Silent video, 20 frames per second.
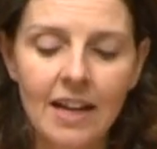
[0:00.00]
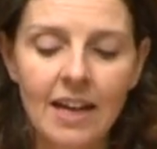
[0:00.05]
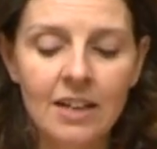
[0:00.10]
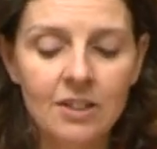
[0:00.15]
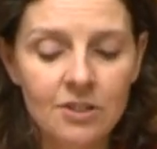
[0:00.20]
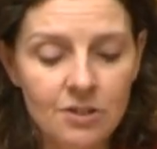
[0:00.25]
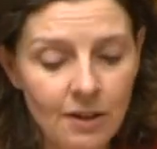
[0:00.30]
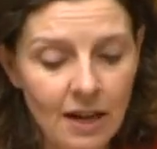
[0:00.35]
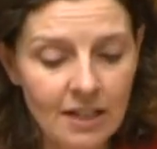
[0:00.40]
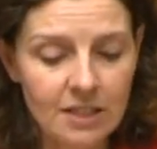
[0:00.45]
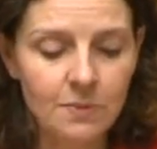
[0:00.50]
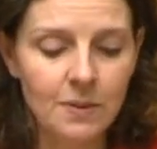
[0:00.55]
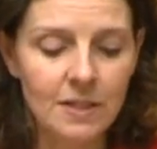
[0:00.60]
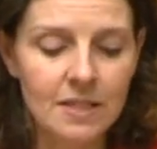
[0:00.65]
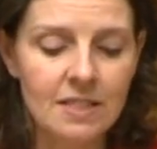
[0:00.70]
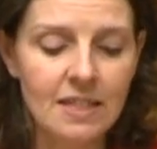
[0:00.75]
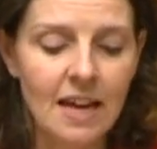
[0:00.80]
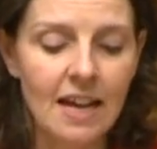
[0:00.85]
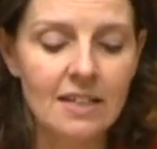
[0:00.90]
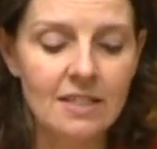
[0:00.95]
interacting
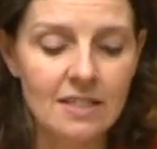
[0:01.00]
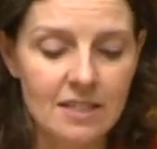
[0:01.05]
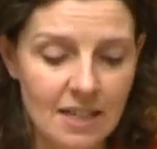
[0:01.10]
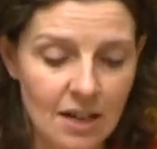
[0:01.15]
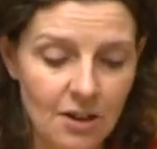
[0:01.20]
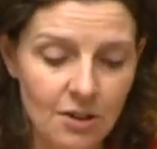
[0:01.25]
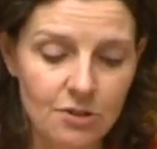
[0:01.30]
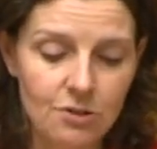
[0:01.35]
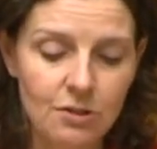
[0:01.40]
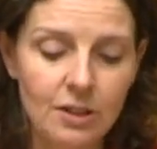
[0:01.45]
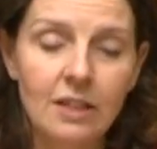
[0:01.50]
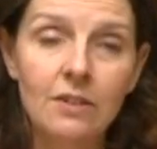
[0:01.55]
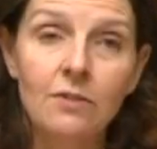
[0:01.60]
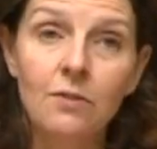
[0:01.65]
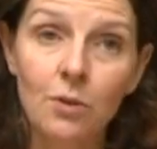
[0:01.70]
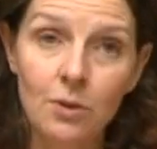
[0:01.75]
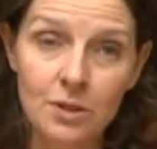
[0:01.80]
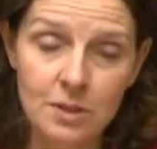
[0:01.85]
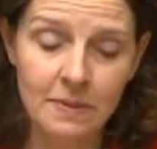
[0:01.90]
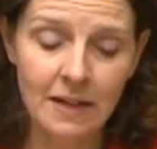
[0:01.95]
with state territory
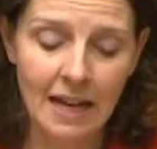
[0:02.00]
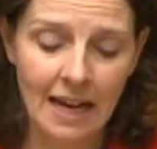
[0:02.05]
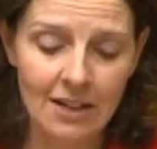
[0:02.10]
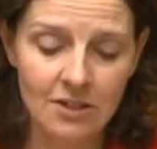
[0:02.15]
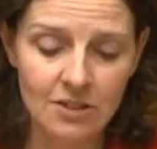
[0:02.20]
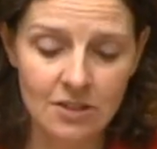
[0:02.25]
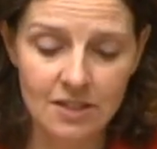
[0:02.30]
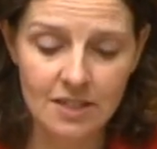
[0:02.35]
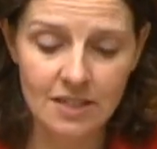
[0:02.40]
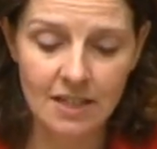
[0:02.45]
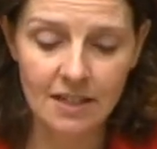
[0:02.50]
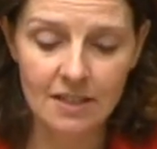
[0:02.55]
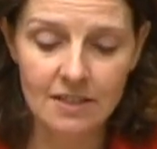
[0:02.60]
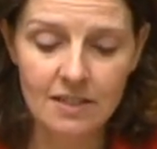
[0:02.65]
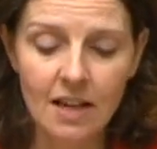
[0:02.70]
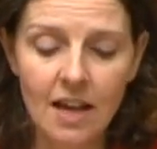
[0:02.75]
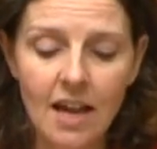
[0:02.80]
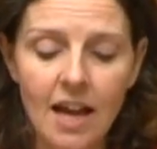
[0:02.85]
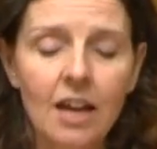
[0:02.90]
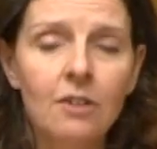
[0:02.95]
enforcement
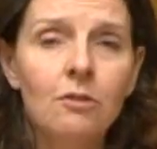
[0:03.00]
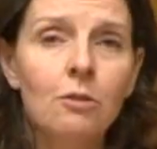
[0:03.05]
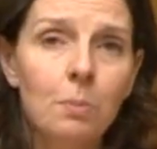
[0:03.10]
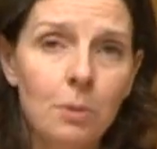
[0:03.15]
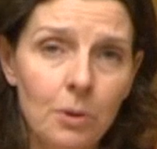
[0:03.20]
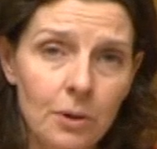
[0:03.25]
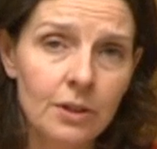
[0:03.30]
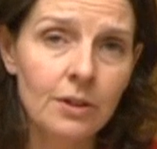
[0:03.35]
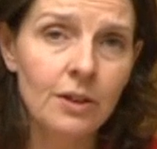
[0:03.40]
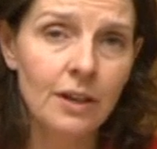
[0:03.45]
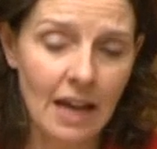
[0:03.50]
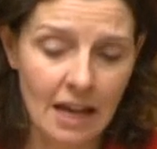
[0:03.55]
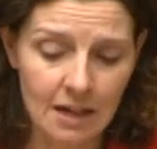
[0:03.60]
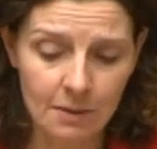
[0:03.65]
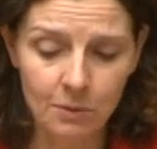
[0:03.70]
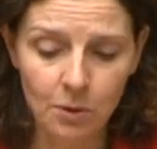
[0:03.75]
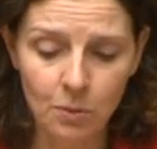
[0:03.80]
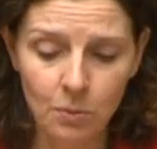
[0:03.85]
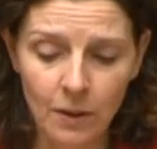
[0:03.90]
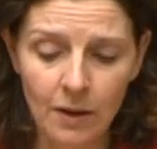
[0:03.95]
agencies and reporting on
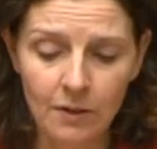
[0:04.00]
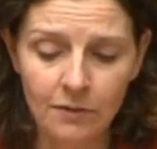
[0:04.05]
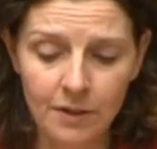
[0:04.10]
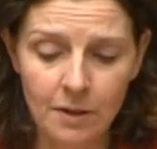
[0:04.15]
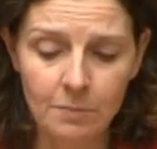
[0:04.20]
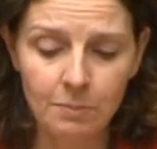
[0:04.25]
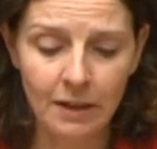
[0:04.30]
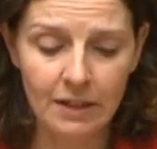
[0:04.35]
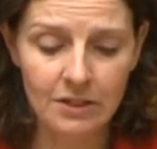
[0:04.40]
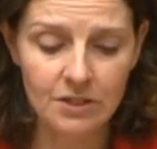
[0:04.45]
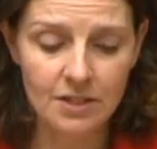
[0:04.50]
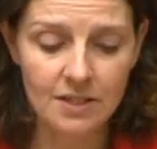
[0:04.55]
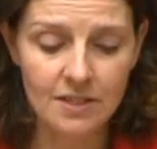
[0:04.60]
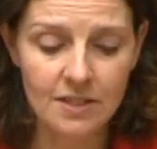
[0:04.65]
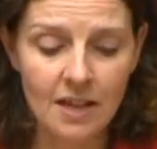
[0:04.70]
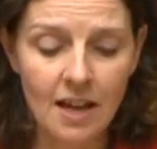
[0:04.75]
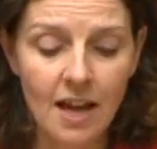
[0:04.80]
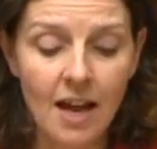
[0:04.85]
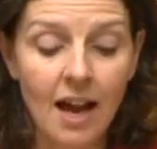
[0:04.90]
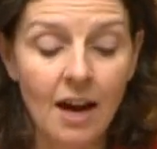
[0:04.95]
animal welfare
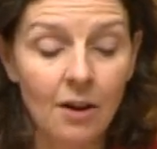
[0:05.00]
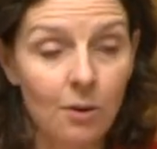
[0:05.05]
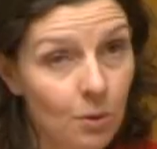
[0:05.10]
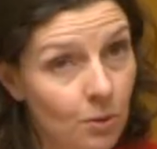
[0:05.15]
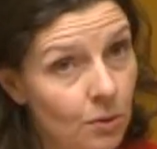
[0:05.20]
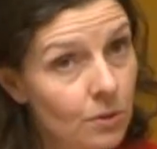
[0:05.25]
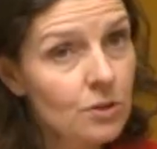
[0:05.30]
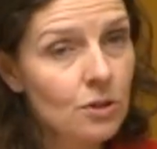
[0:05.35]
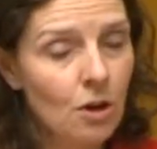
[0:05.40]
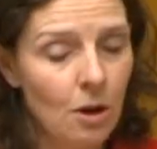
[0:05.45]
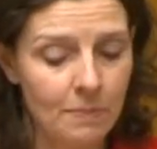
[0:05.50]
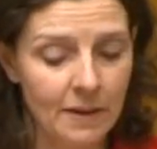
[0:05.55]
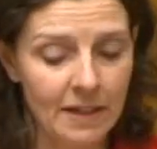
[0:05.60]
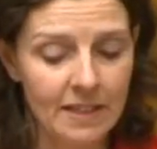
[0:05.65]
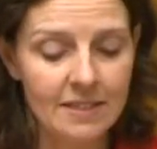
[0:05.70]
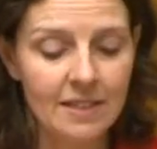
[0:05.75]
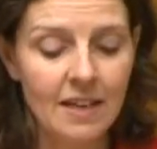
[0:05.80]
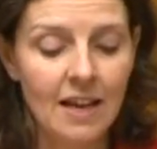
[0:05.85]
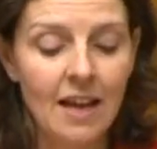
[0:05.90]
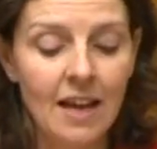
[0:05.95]
breaches are all
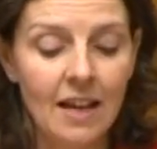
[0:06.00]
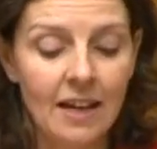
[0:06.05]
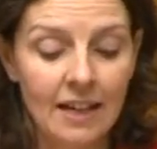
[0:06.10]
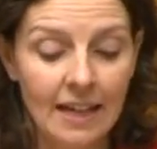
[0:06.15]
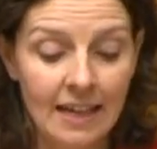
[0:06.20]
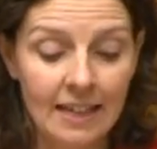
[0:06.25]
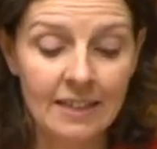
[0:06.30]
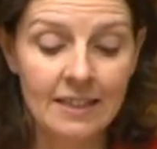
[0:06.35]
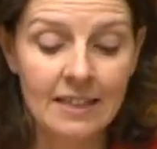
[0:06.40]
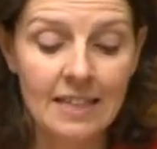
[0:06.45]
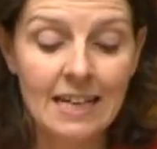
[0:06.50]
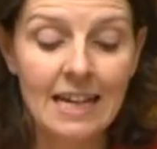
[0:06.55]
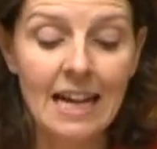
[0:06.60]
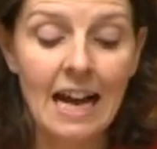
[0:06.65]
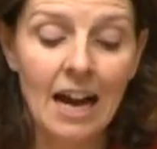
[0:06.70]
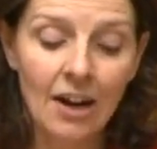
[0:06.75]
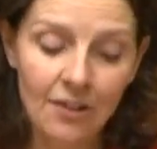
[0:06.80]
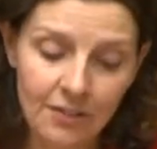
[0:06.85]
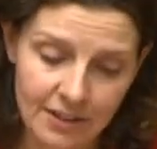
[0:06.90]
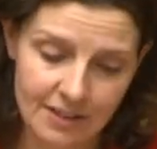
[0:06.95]
topics the
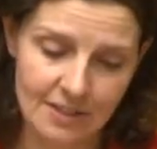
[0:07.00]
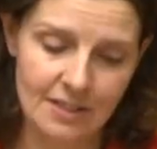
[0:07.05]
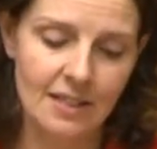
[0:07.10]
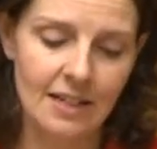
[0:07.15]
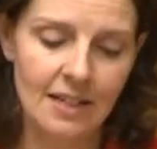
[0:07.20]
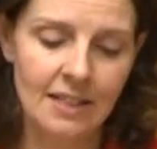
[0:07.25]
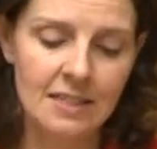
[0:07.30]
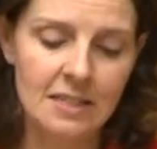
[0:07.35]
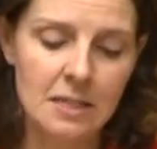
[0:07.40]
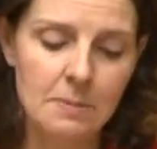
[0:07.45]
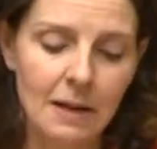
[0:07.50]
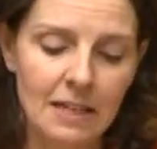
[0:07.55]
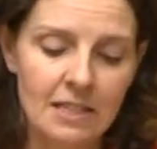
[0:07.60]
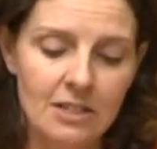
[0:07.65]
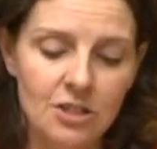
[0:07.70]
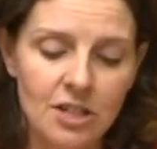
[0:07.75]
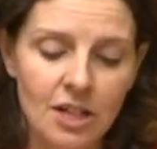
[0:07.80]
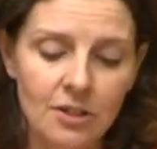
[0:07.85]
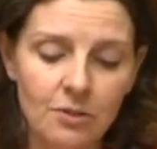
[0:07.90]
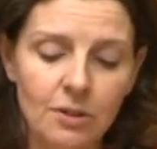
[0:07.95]
current
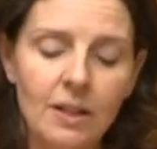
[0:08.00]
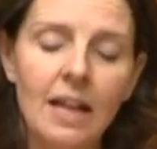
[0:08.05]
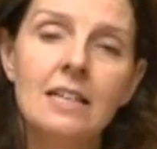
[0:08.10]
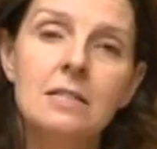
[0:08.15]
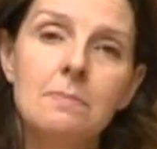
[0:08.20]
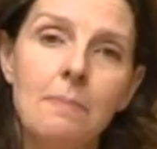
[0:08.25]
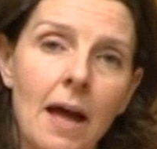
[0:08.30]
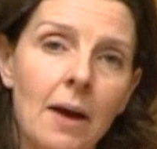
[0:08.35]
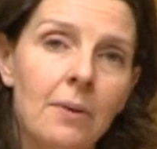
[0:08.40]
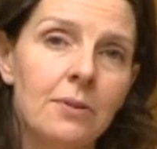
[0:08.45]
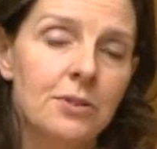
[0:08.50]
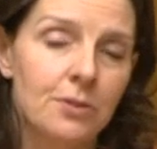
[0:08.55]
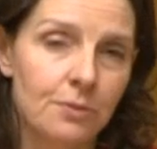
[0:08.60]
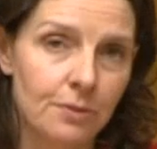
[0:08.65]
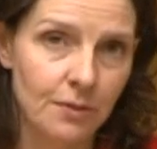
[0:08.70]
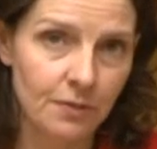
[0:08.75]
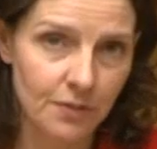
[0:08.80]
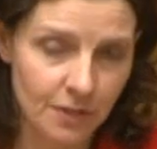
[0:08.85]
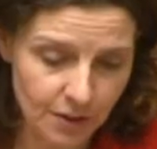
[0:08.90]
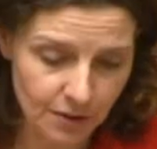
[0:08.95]
Inspector General has power to
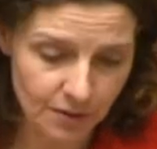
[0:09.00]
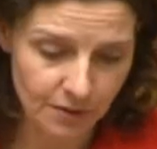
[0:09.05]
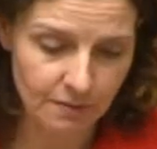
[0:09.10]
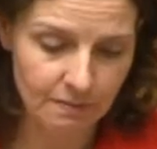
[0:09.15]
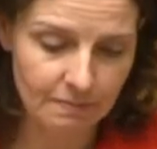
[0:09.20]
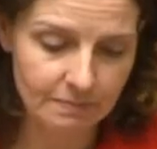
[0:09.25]
review.